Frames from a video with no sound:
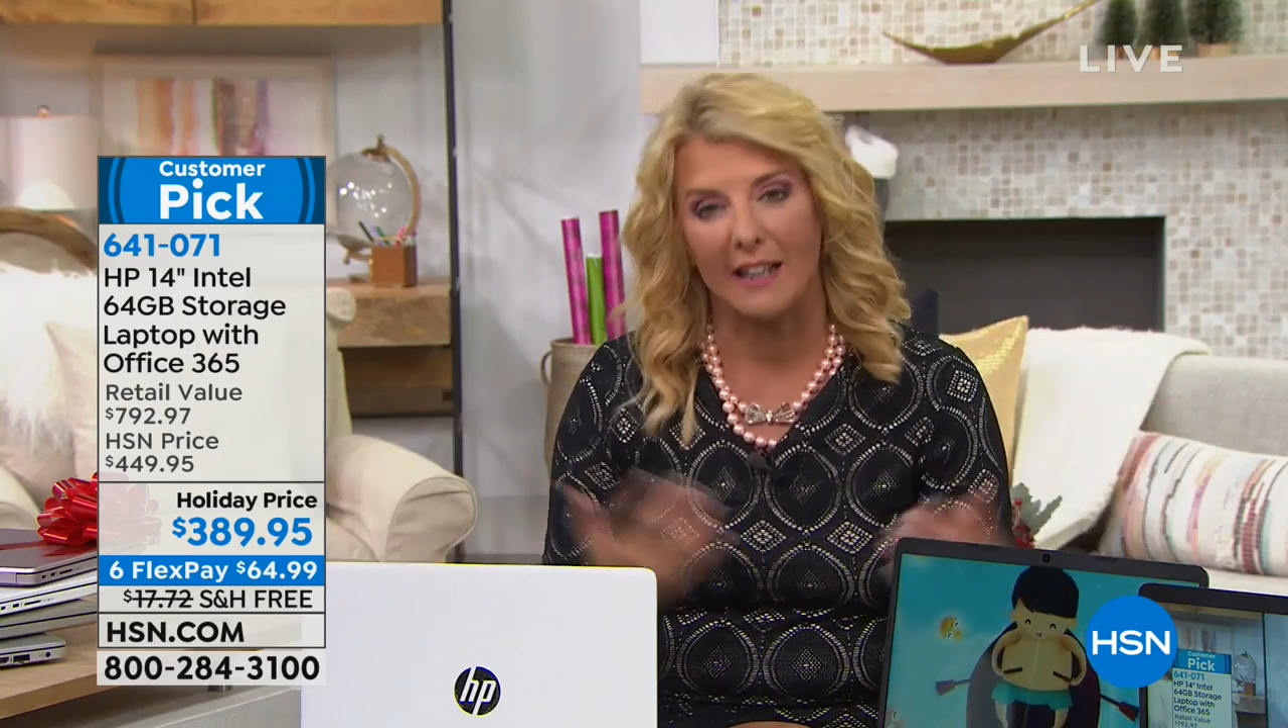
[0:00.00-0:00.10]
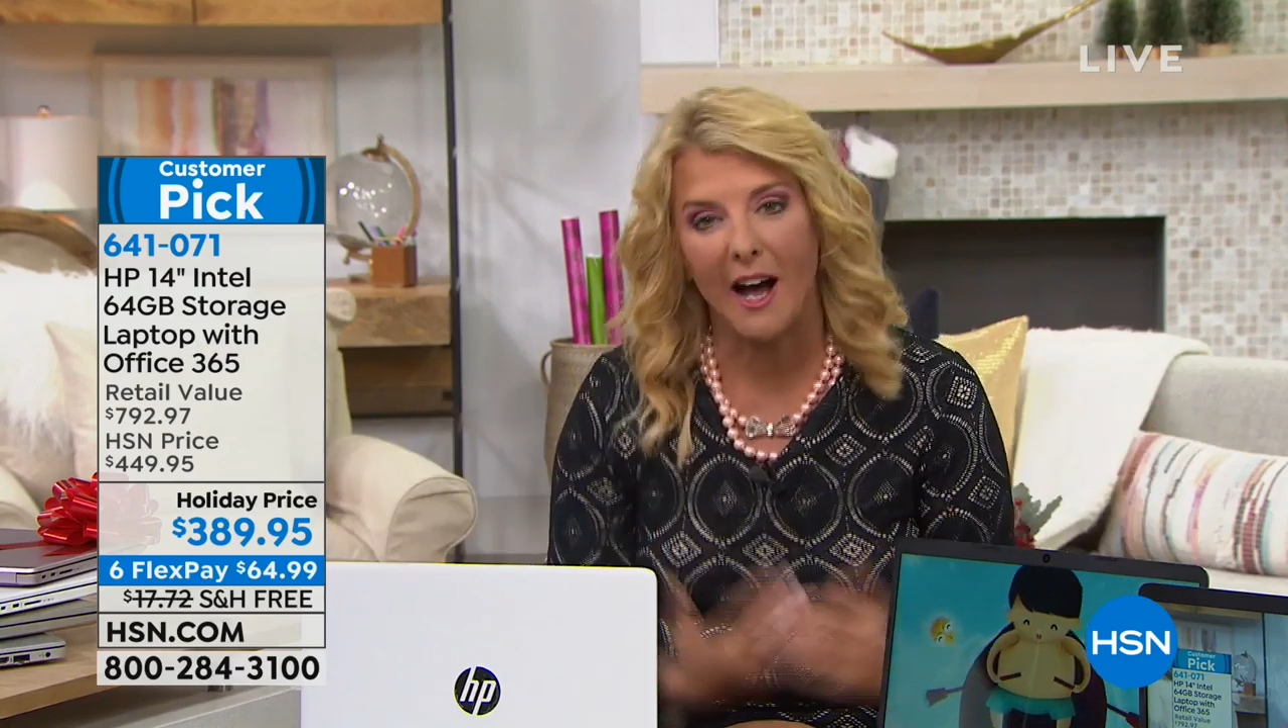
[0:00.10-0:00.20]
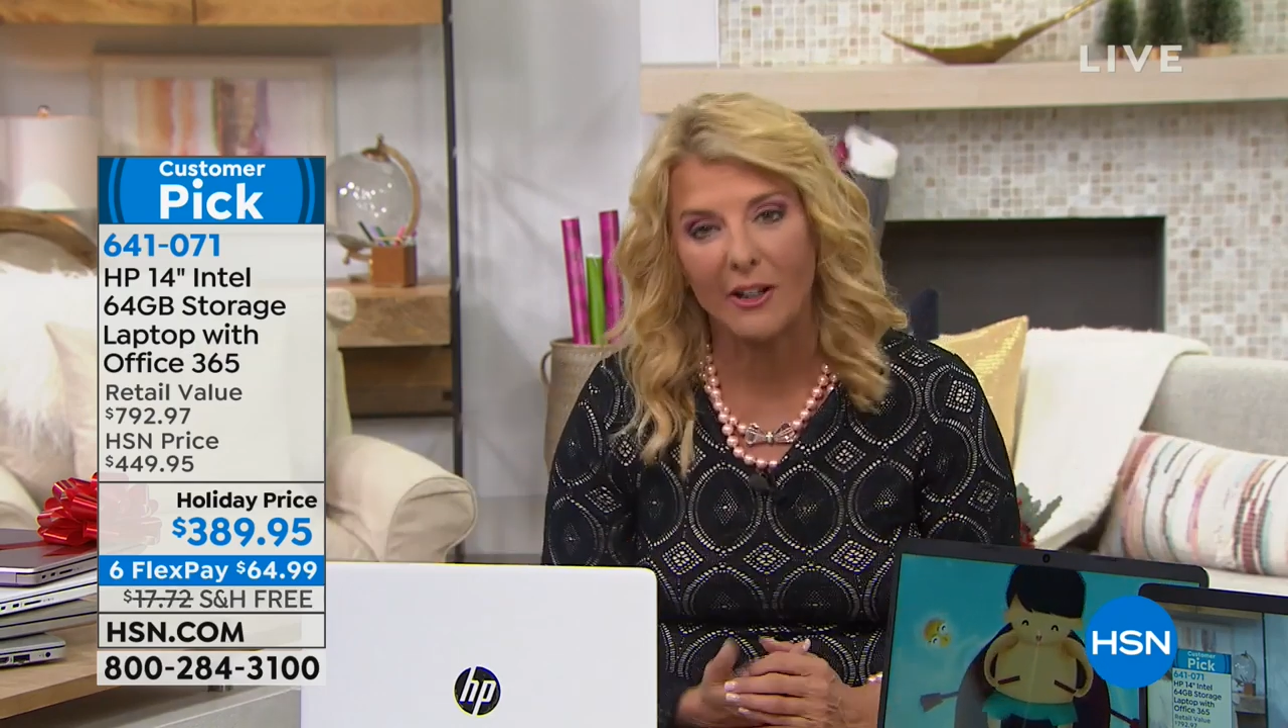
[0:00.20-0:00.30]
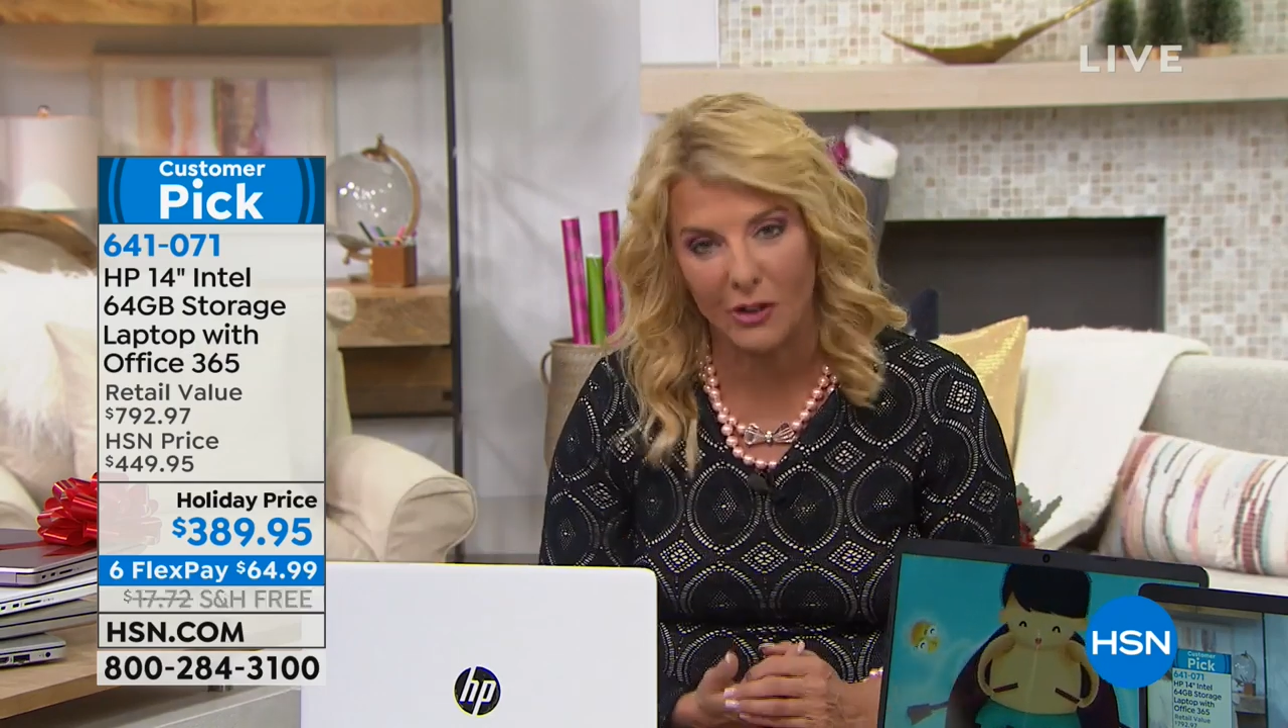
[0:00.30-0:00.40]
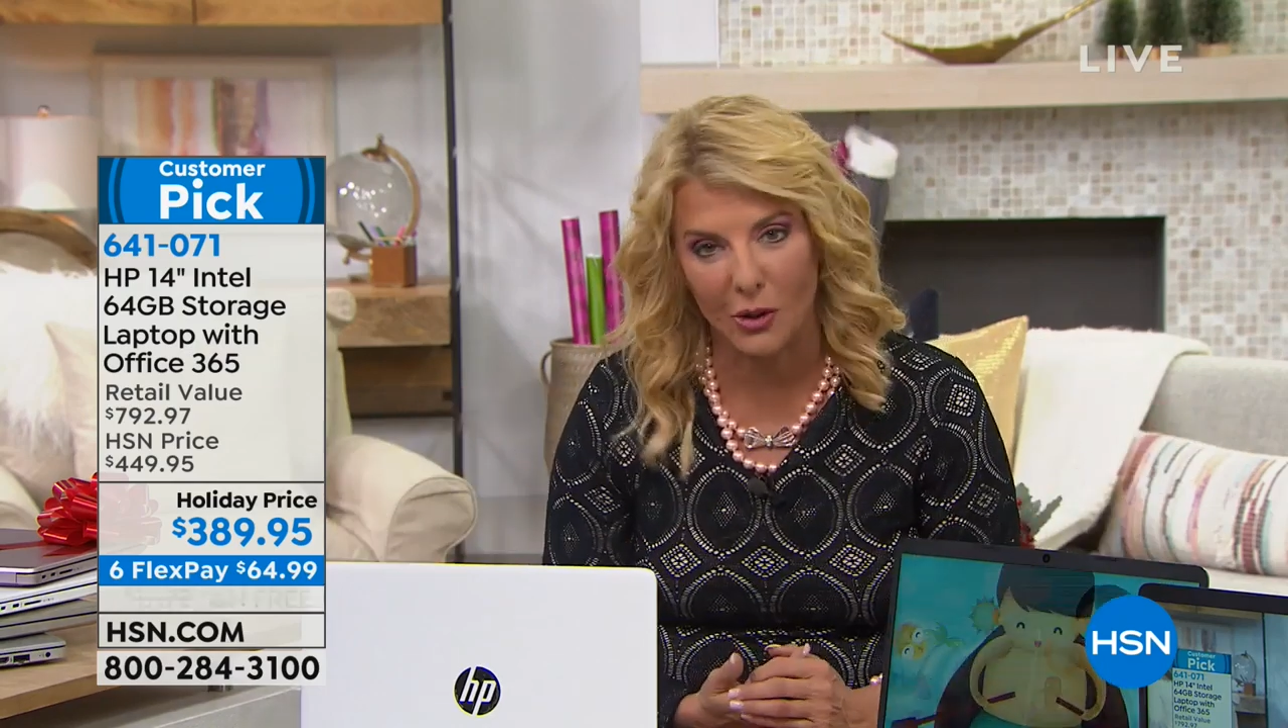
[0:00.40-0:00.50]

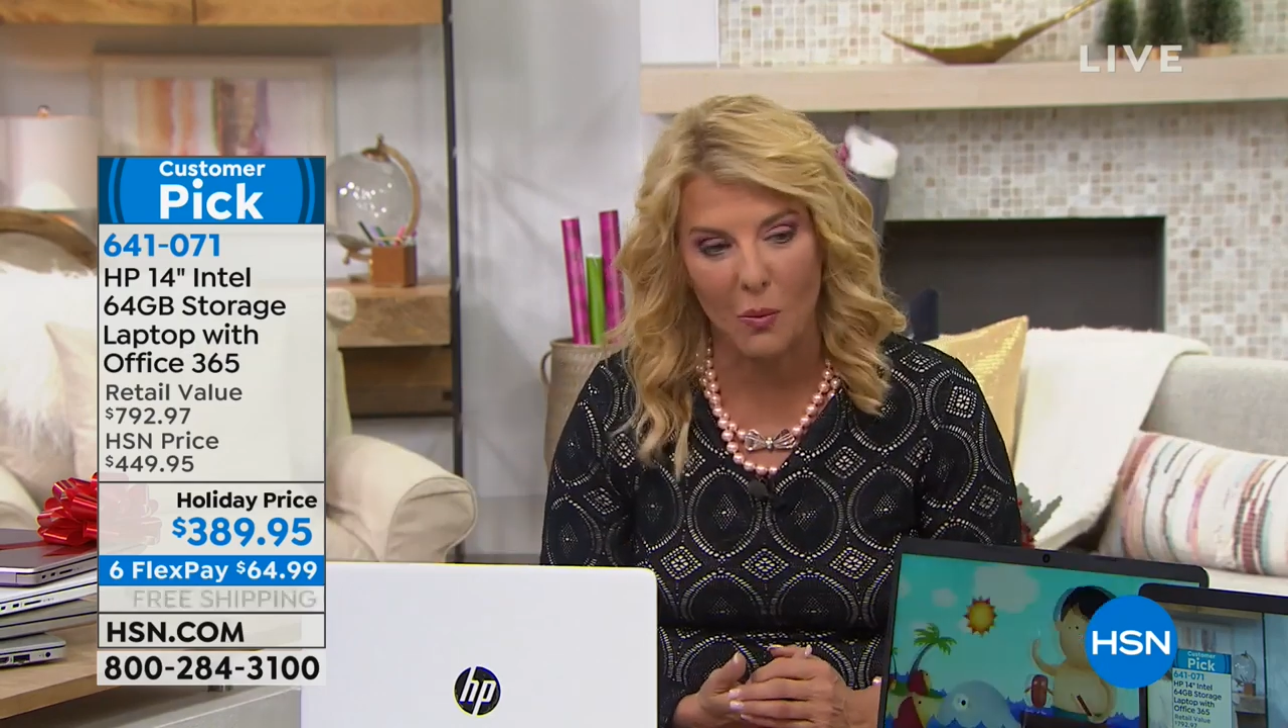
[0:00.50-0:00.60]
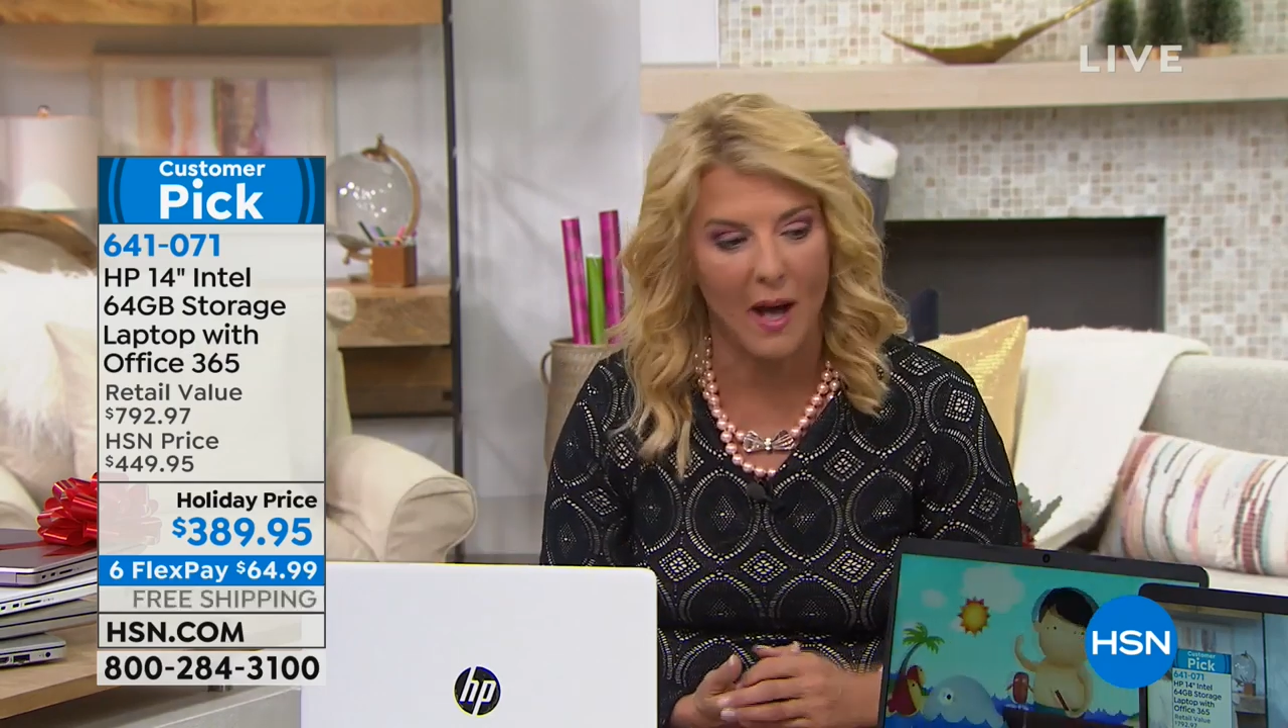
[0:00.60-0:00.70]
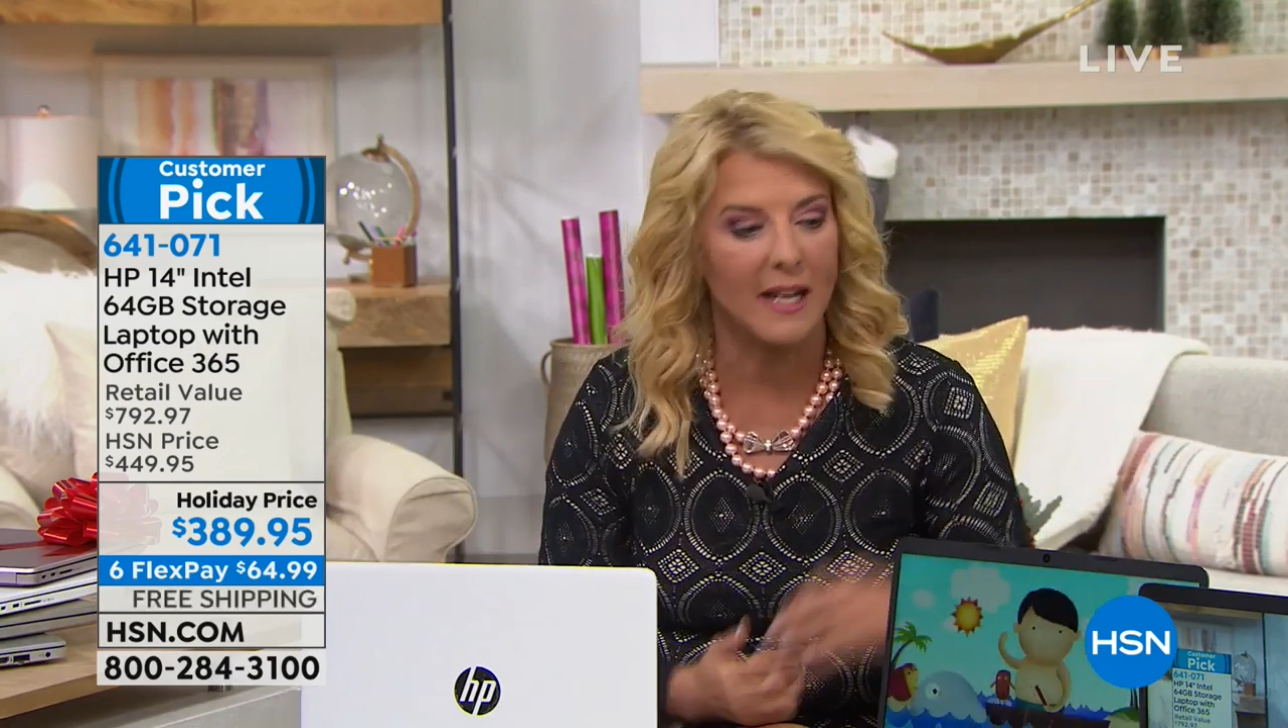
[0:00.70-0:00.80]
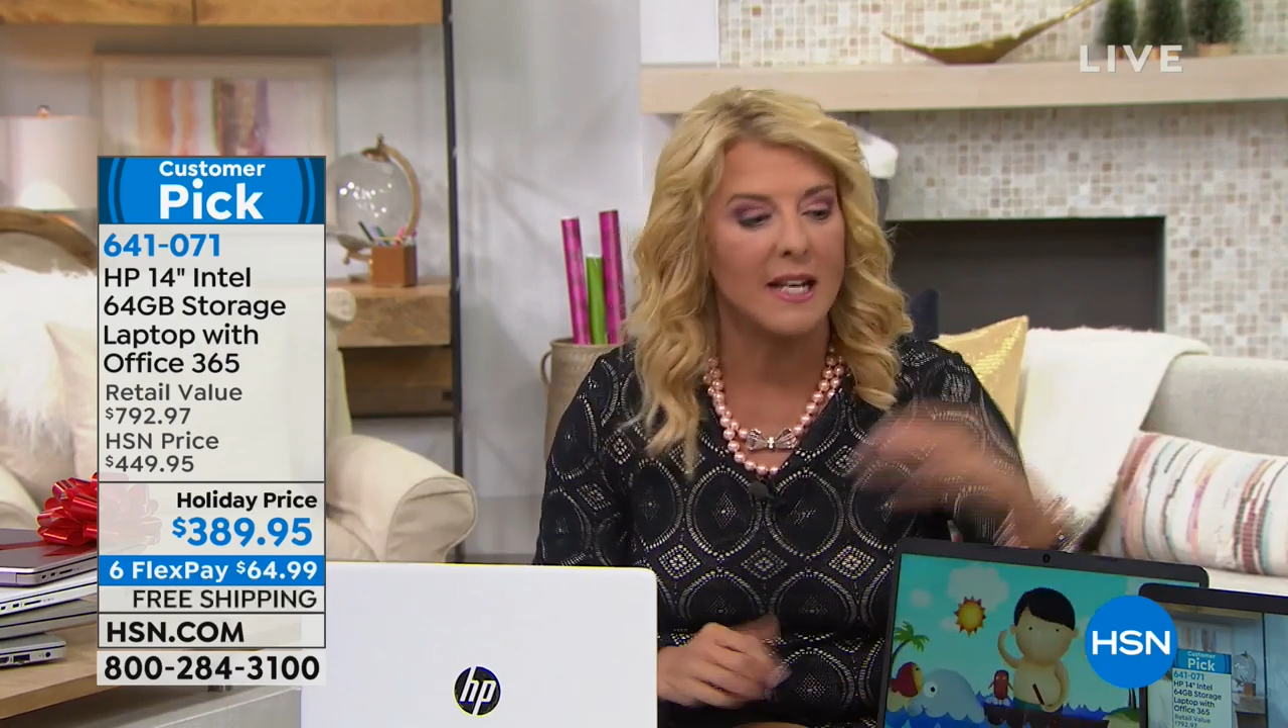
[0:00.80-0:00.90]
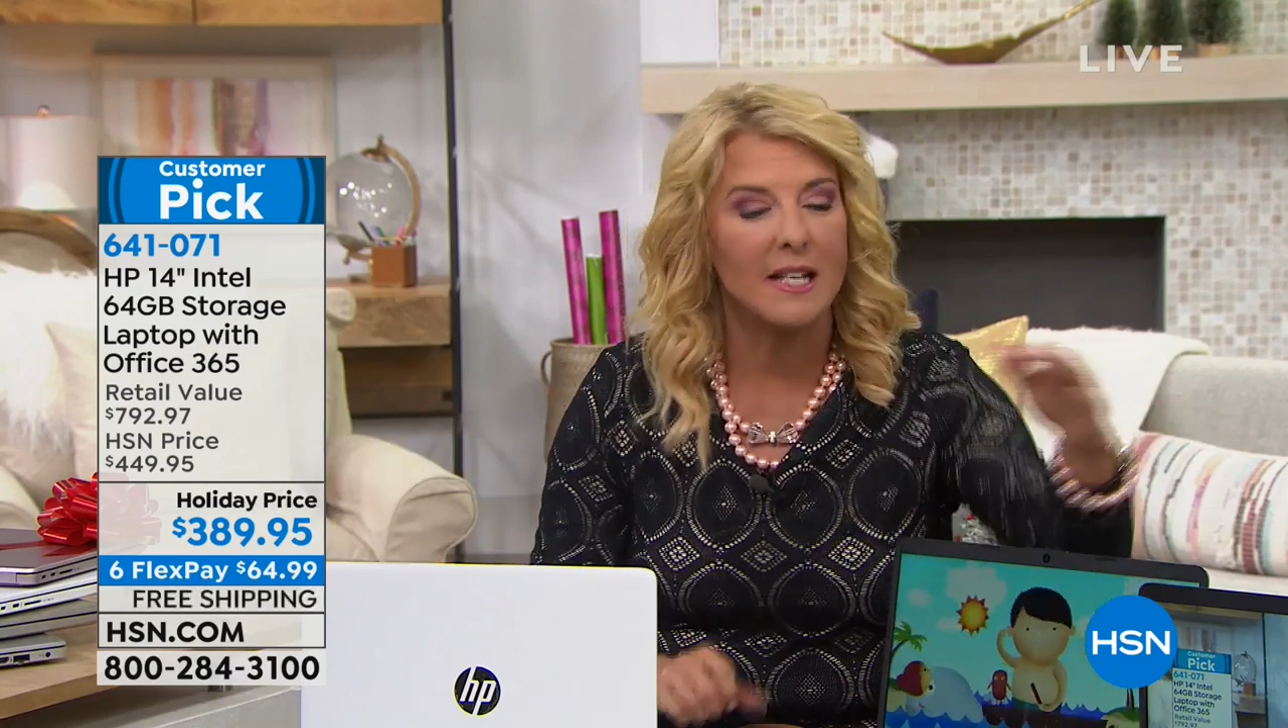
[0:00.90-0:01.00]
color you want.